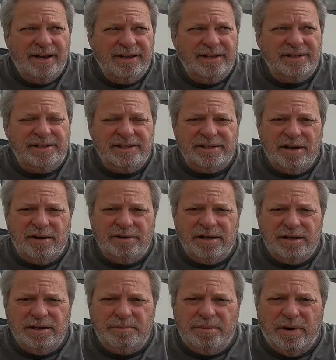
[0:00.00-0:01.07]
This just goes
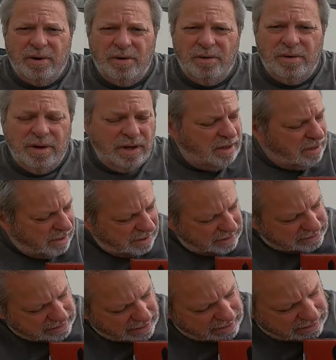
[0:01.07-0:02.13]
on the pole.
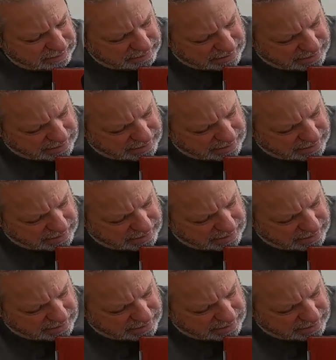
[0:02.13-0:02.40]
It's got a,